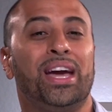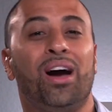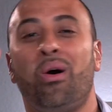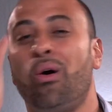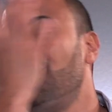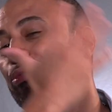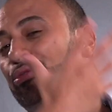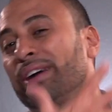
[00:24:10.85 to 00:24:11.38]
Their
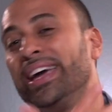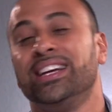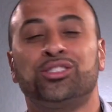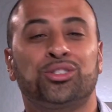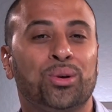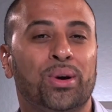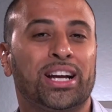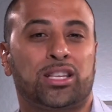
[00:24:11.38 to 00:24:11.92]
whole
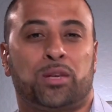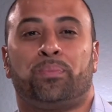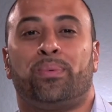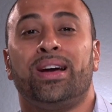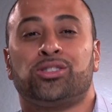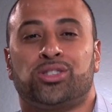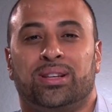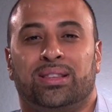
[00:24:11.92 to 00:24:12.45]
facial
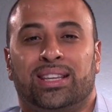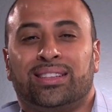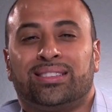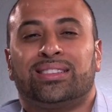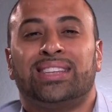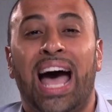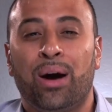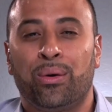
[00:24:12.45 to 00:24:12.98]
expression,
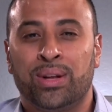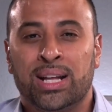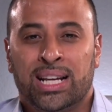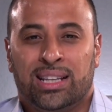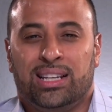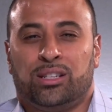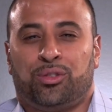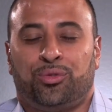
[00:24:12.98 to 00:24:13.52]
there's doubt,
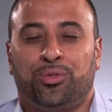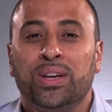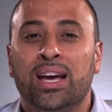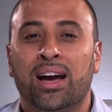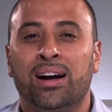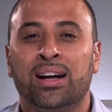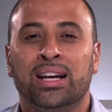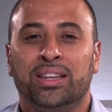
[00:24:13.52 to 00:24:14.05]
there's
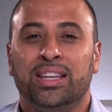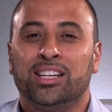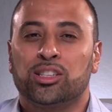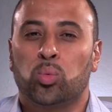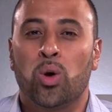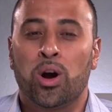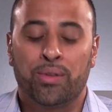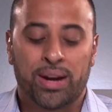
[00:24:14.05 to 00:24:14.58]
fear,
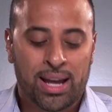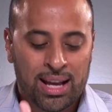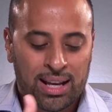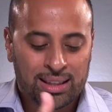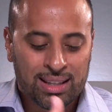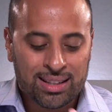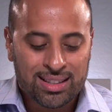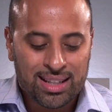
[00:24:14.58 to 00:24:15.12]
there's worry,
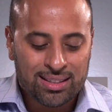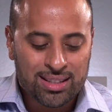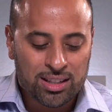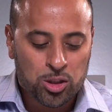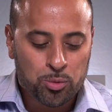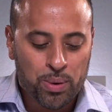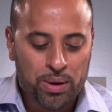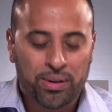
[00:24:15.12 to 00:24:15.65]
there, there's a
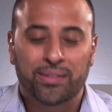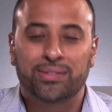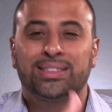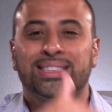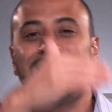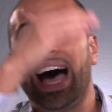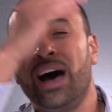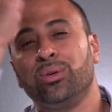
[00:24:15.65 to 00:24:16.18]
spirit
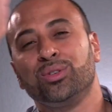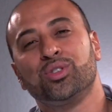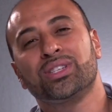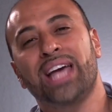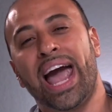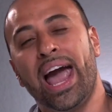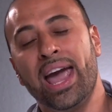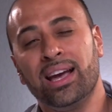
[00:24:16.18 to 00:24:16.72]
of doubt
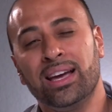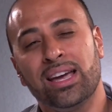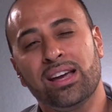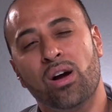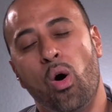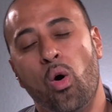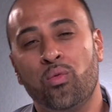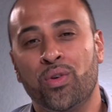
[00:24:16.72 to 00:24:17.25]
just
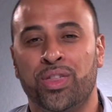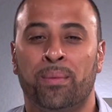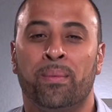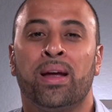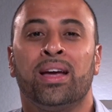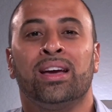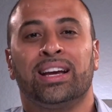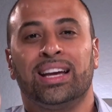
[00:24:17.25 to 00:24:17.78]
hanging over them.
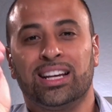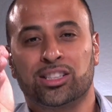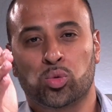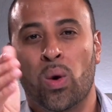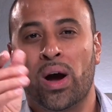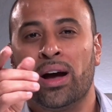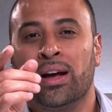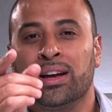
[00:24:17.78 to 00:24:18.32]

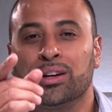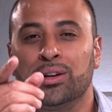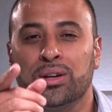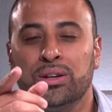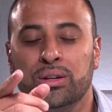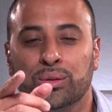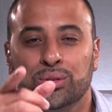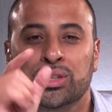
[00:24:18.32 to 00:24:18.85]
Guess what?
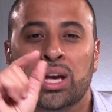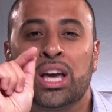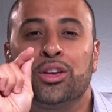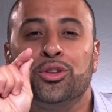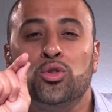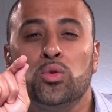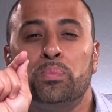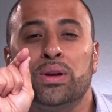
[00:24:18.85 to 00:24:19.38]
Good news.
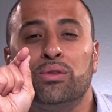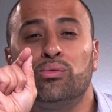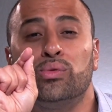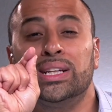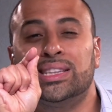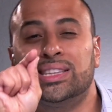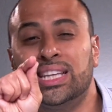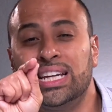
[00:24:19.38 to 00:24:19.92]
You've been
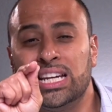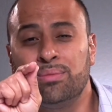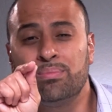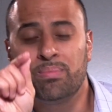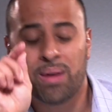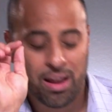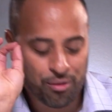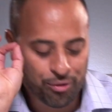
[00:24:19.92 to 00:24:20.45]

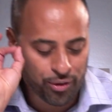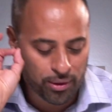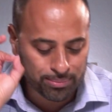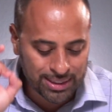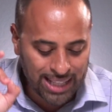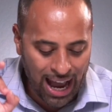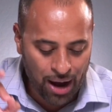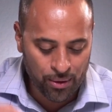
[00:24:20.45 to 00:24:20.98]
redeemed
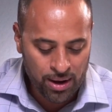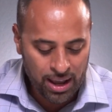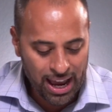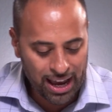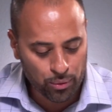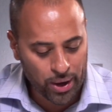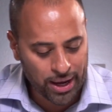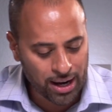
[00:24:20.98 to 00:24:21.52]
from doubt.
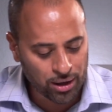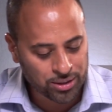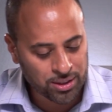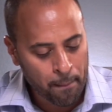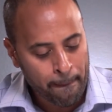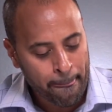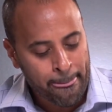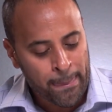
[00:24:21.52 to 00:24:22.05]
And what else?
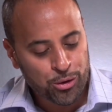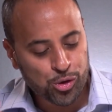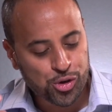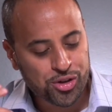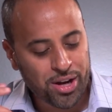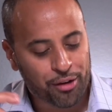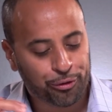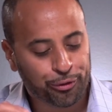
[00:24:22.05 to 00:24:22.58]
You
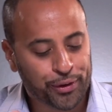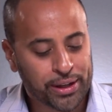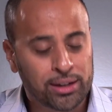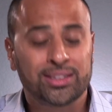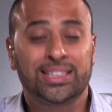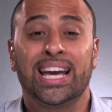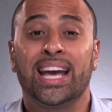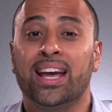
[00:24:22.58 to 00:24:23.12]
shall
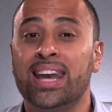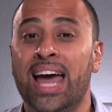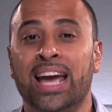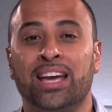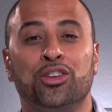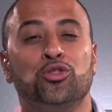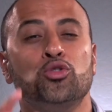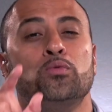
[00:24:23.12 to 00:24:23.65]
fear day and
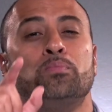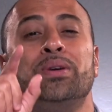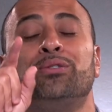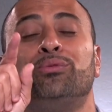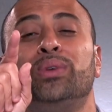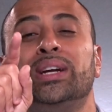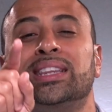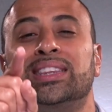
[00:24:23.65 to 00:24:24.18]
night. You've
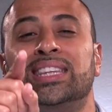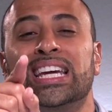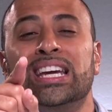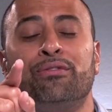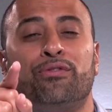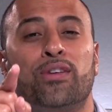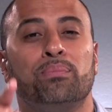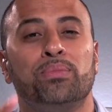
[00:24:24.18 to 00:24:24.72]
been
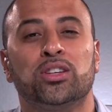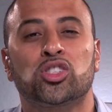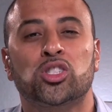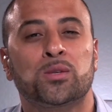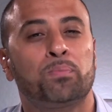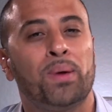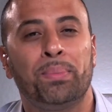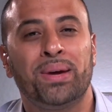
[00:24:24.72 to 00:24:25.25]
redeemed from the
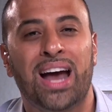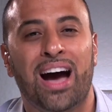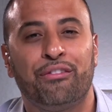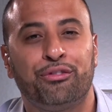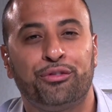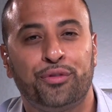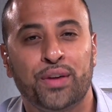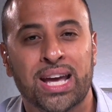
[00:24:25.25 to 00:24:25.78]
spirit
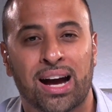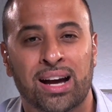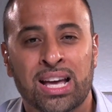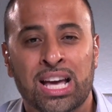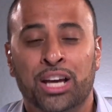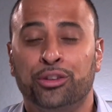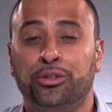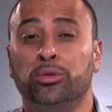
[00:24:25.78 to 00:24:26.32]
of fear.
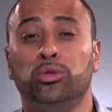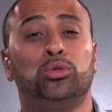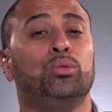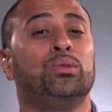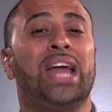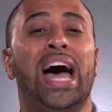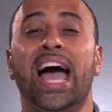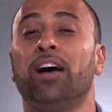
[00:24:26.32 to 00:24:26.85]
You
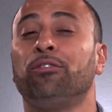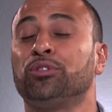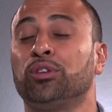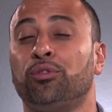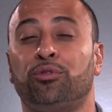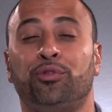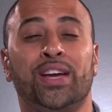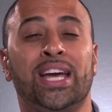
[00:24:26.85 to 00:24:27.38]
do not have
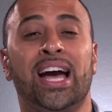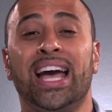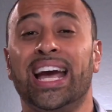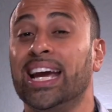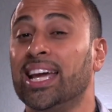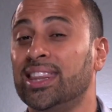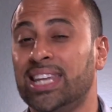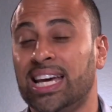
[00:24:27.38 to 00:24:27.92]
to fear
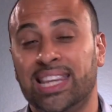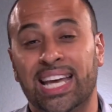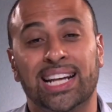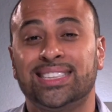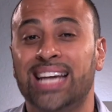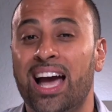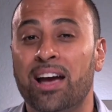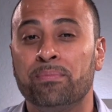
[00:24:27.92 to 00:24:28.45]
in the
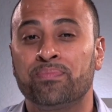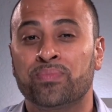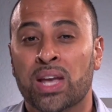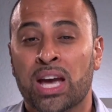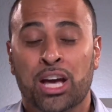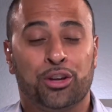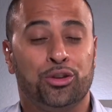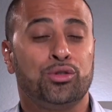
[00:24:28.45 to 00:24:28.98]
daytime.
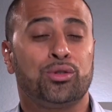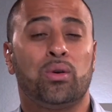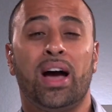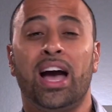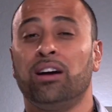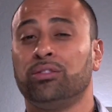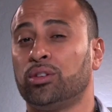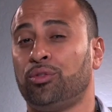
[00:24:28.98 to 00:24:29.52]
You
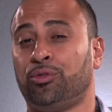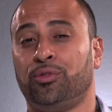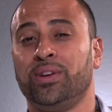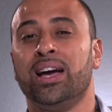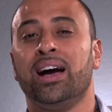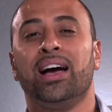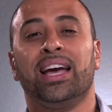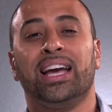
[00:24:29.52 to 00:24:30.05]
don't have to
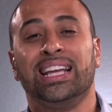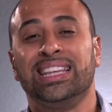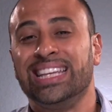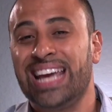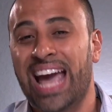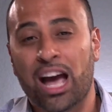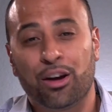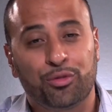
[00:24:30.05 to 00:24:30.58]
fear in
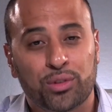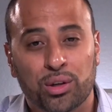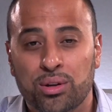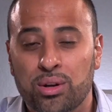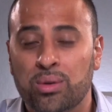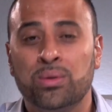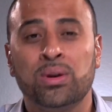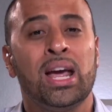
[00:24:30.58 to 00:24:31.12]
the
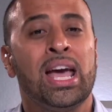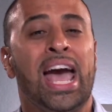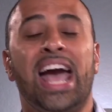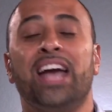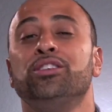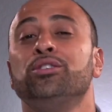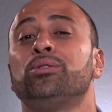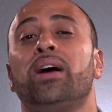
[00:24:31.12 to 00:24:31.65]
afternoon.
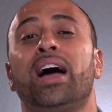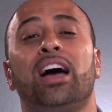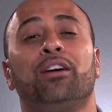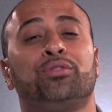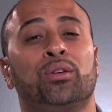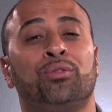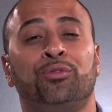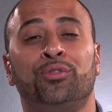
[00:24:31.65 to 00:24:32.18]
And you don't
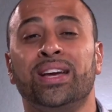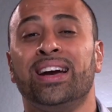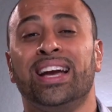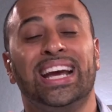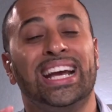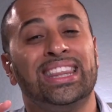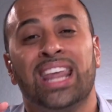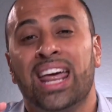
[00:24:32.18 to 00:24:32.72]
have to fear
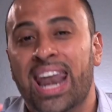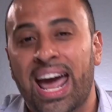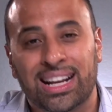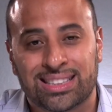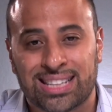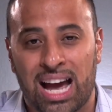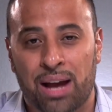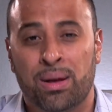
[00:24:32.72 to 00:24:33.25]
in the
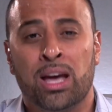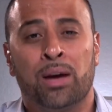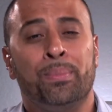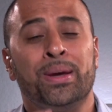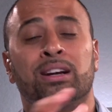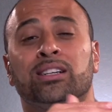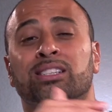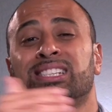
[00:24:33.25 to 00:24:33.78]
nighttime
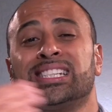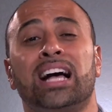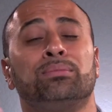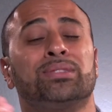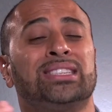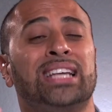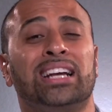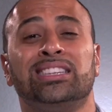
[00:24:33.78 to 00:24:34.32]
because
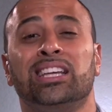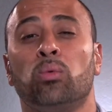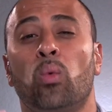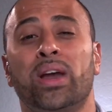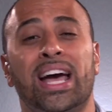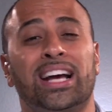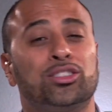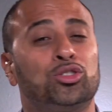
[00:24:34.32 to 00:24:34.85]
Psalms
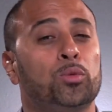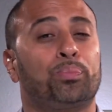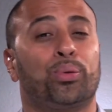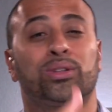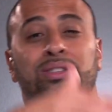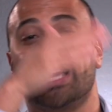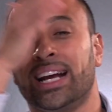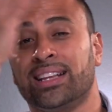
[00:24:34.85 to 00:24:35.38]
91 has you
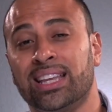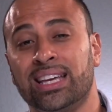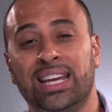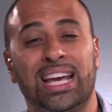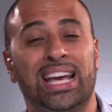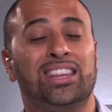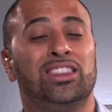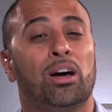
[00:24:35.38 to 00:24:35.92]

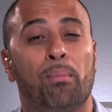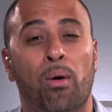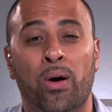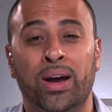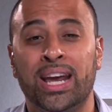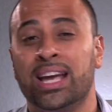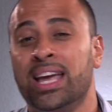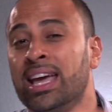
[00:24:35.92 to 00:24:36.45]
protected in the
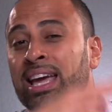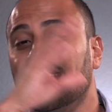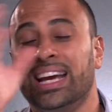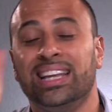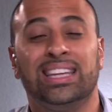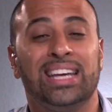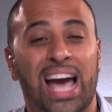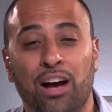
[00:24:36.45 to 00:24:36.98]
morning,
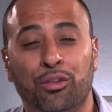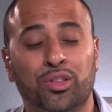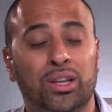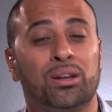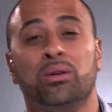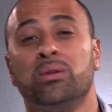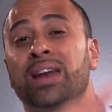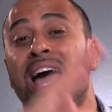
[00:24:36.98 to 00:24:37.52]
in the
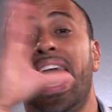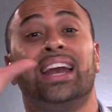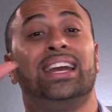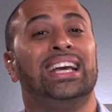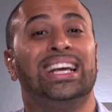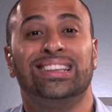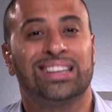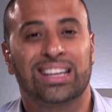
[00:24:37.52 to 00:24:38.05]
afternoon, and
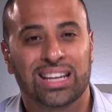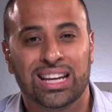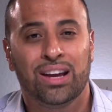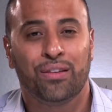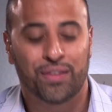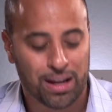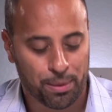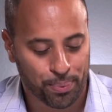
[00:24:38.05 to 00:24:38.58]
in the
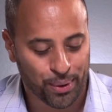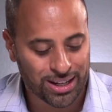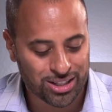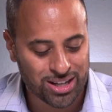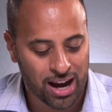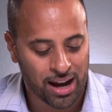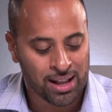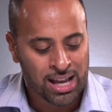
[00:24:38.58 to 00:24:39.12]
evening.
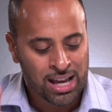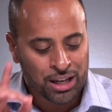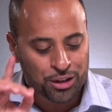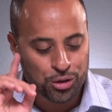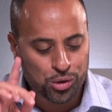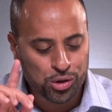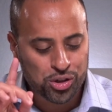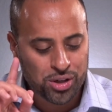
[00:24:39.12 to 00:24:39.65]
Praise God.
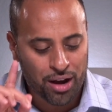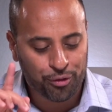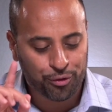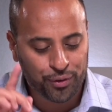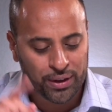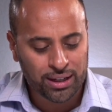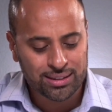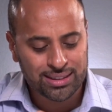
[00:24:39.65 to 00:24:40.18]
You shall
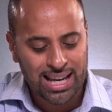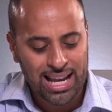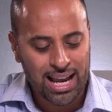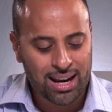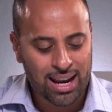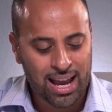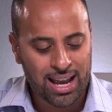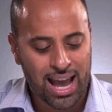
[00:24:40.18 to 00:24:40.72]
fear day
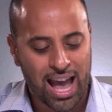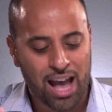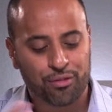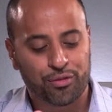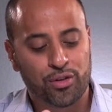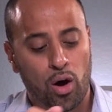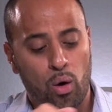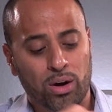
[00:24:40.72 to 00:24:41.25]
and night I
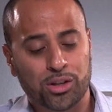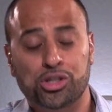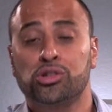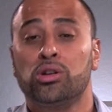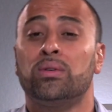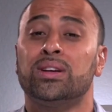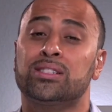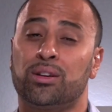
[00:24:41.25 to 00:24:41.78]
have no
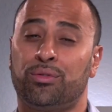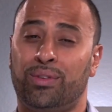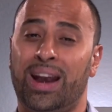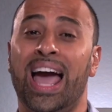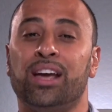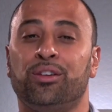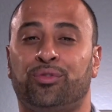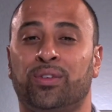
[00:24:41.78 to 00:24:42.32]
assurance of
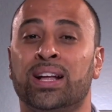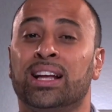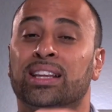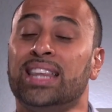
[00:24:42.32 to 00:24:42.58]
life.